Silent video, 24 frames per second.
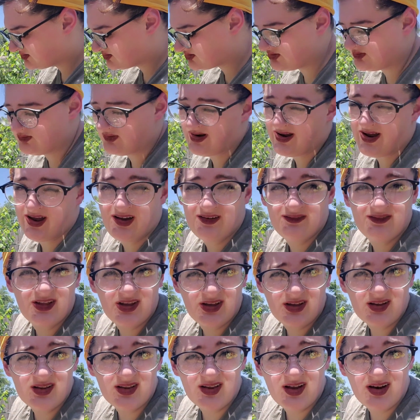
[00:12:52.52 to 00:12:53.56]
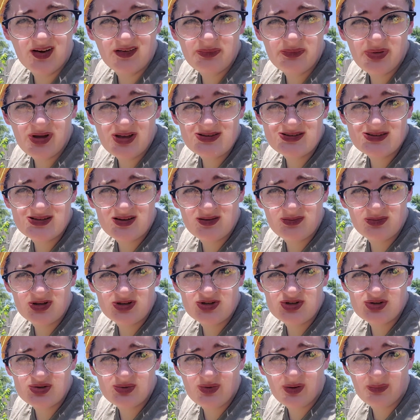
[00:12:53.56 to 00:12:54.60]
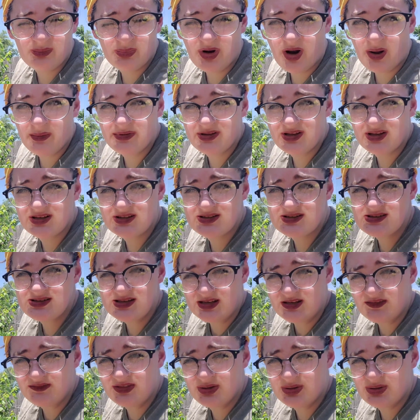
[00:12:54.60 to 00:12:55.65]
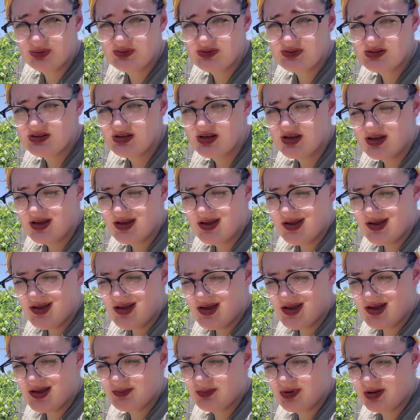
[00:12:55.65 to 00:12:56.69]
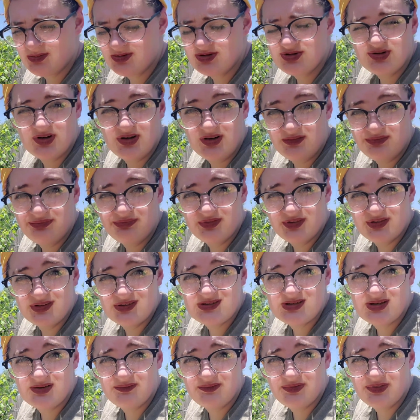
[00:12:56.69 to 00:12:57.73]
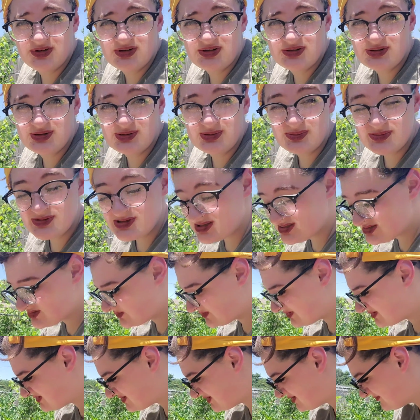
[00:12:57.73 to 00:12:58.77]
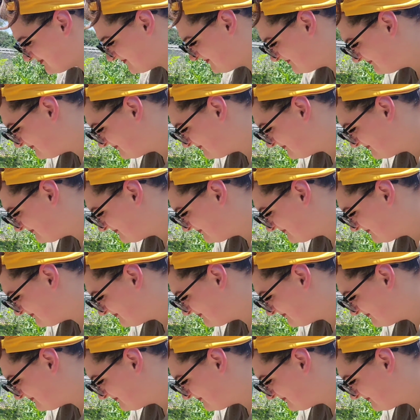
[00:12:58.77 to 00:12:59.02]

don't have like a lot of pest damage, so I'm probably going to save those and maybe try to freeze them for soups this winter.